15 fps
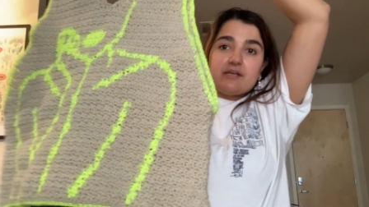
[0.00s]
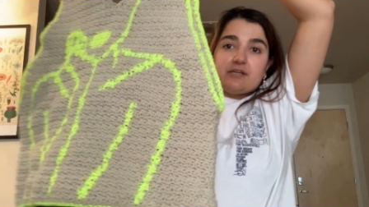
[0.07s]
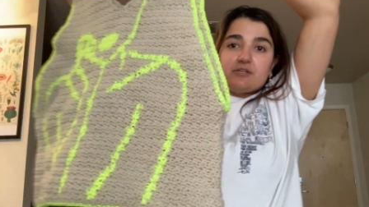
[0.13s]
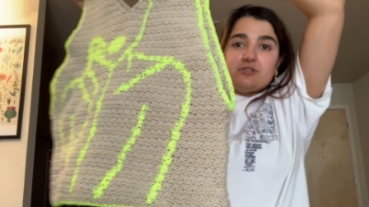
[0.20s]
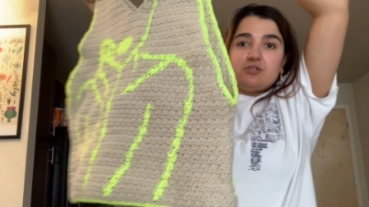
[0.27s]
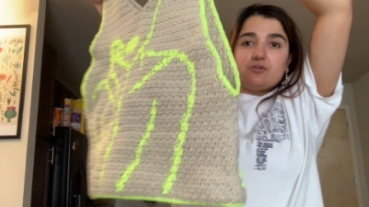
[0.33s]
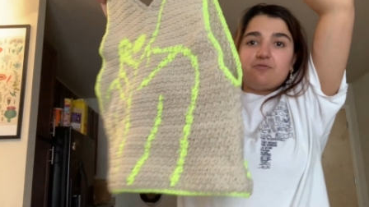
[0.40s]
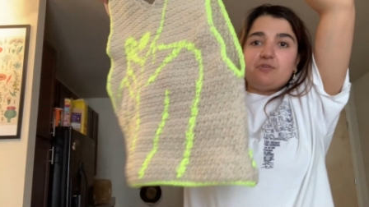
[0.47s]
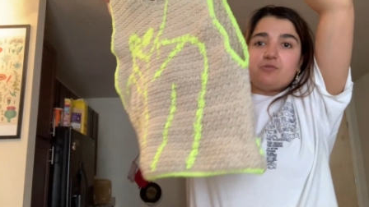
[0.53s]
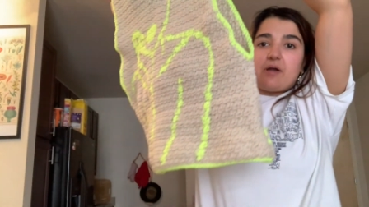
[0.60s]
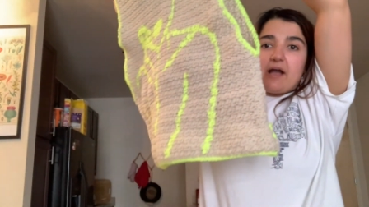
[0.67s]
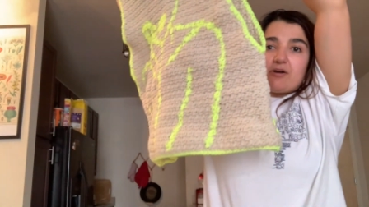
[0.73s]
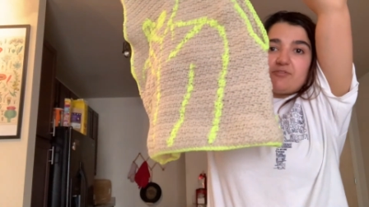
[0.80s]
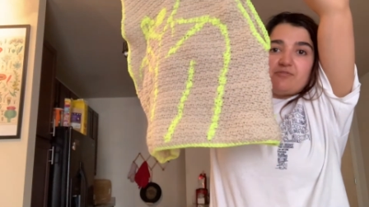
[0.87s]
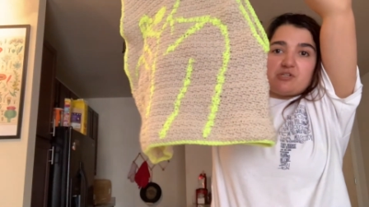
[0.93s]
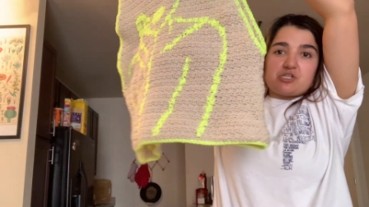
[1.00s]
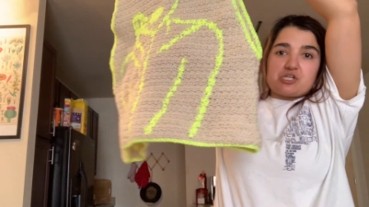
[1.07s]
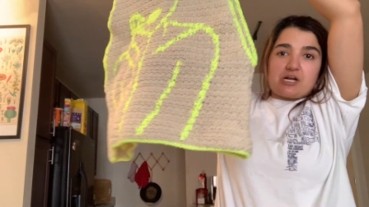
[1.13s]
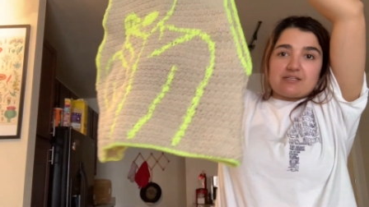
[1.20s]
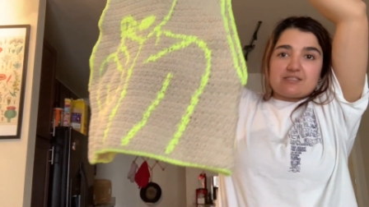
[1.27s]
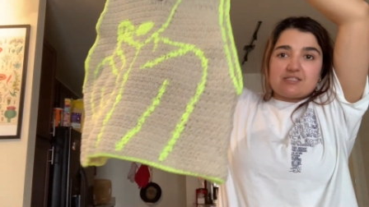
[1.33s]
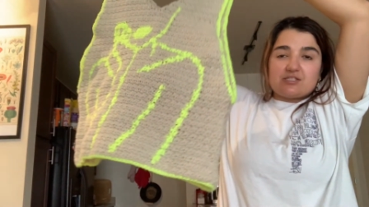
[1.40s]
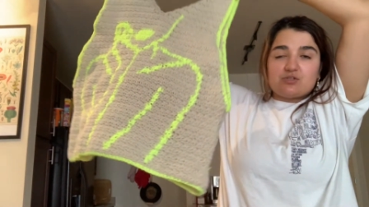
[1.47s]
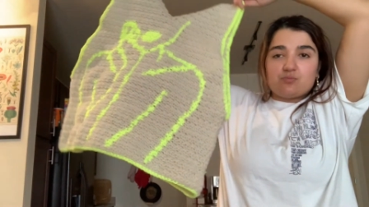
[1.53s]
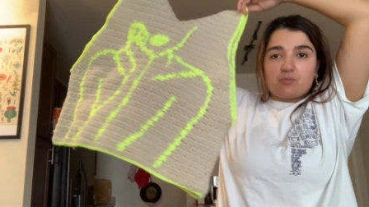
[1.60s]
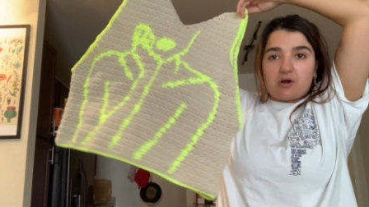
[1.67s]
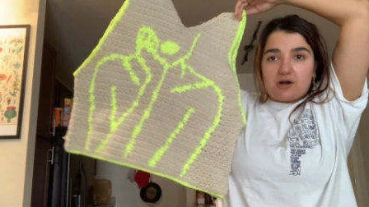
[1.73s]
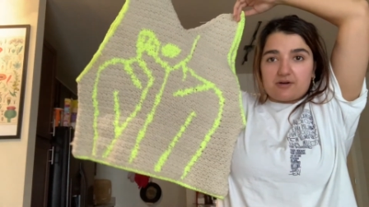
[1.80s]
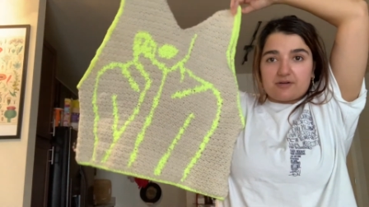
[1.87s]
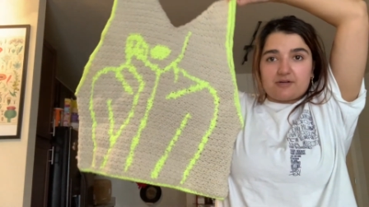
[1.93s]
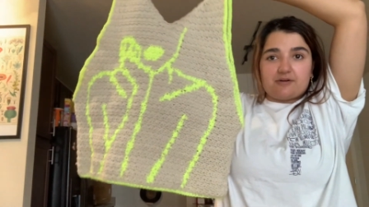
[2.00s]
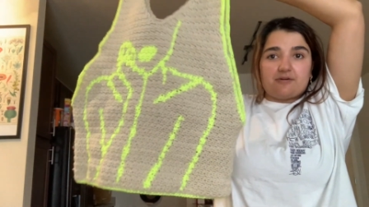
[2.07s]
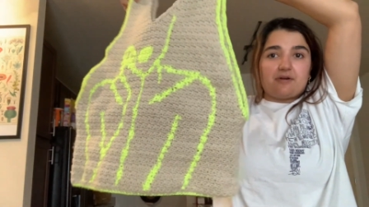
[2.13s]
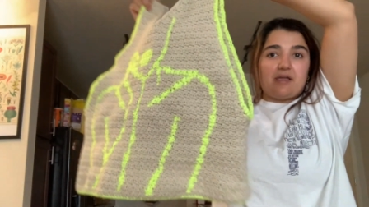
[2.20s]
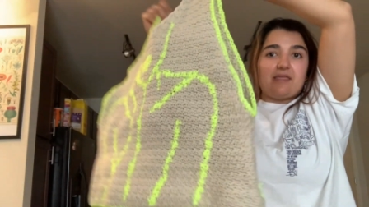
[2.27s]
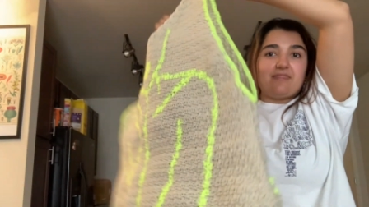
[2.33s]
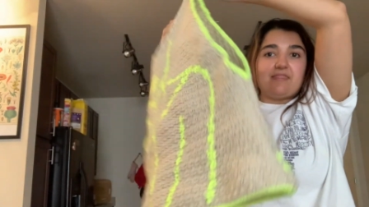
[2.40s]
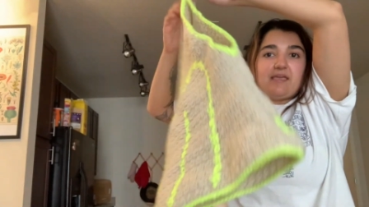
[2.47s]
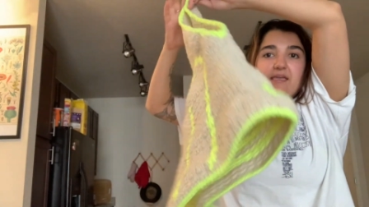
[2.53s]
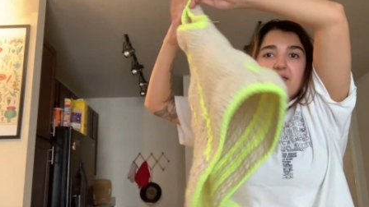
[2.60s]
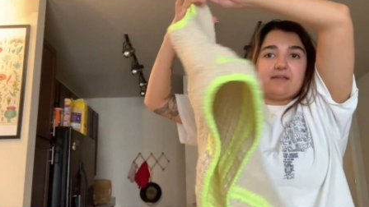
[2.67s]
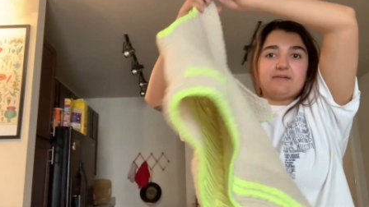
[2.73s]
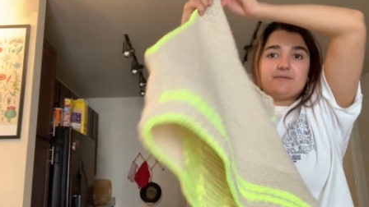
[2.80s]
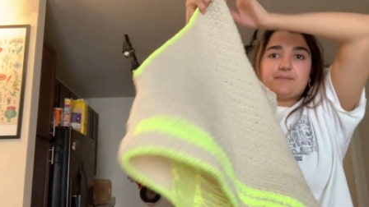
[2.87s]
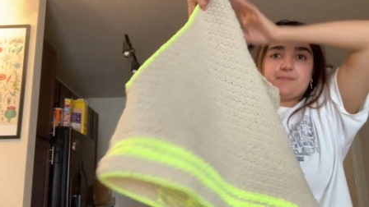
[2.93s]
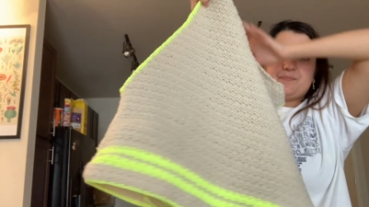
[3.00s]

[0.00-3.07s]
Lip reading: do a few outfit shots tomorrow and then